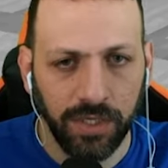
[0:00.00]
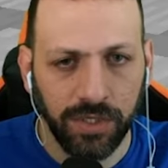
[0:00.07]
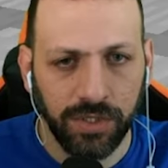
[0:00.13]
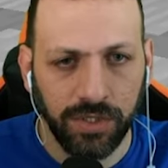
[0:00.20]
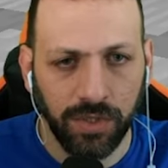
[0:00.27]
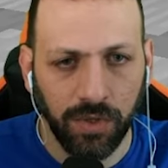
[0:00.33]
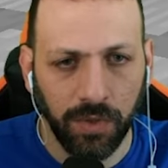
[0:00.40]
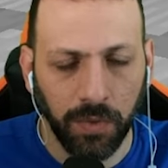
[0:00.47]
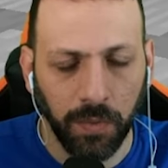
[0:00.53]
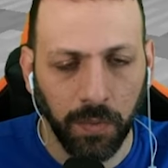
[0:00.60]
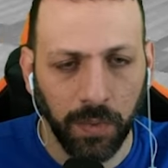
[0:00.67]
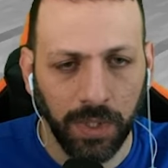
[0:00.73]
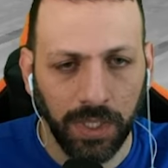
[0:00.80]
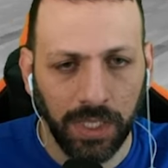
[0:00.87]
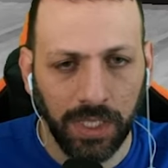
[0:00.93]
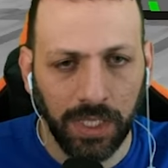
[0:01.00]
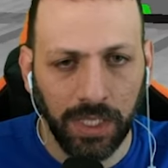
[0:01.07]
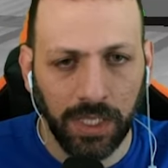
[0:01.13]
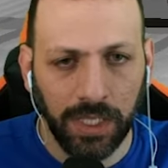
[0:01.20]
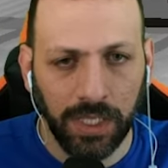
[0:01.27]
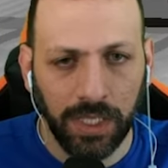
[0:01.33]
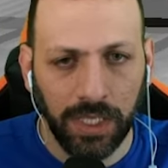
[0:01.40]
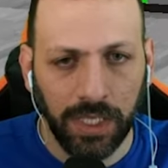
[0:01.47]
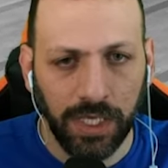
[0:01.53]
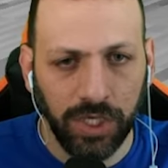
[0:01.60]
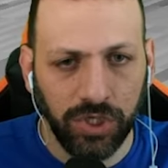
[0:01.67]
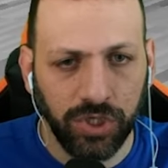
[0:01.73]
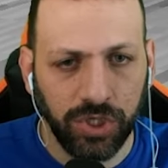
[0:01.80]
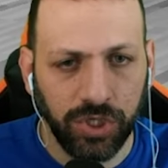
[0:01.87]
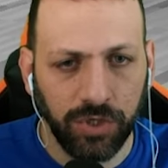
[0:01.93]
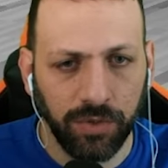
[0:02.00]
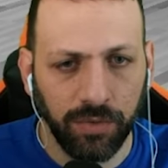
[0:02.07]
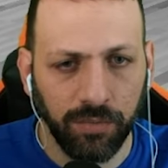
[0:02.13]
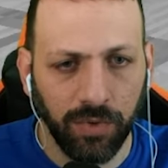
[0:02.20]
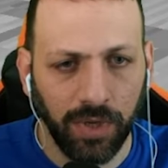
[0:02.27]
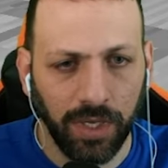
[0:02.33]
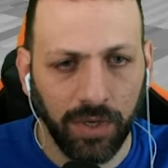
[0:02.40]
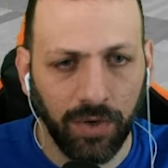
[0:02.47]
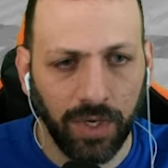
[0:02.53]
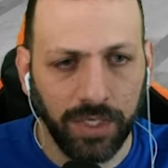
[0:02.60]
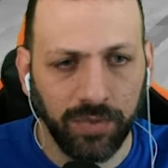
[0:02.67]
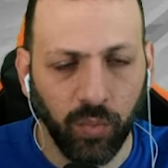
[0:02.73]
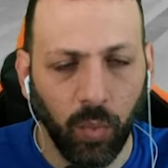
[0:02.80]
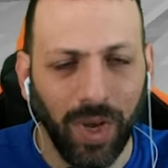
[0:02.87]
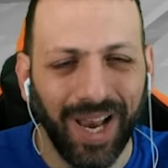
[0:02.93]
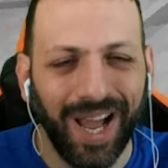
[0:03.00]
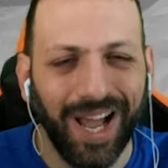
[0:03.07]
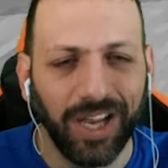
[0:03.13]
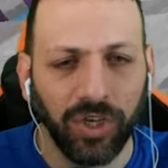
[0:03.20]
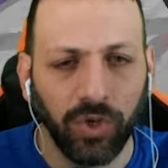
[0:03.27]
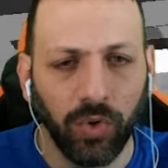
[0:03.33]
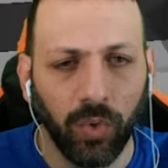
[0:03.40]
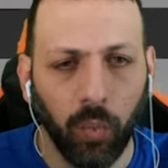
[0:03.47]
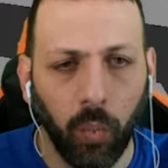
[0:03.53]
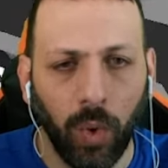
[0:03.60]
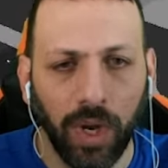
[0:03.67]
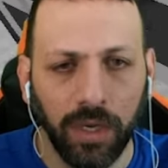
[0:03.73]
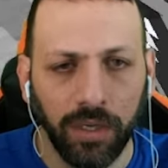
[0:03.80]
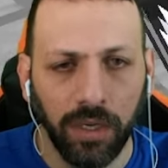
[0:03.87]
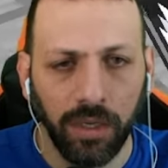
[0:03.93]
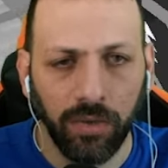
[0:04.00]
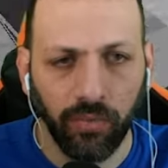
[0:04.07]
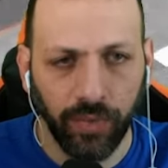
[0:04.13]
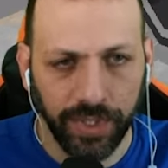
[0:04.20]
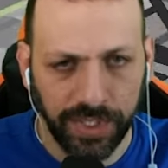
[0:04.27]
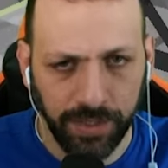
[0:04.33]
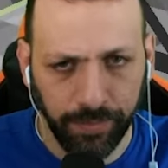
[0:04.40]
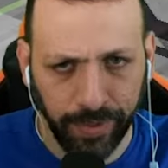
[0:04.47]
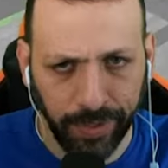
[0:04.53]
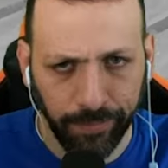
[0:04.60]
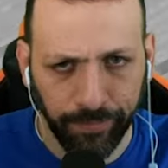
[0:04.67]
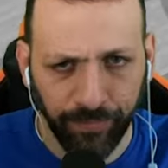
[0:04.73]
So each molecular will handle one recipe.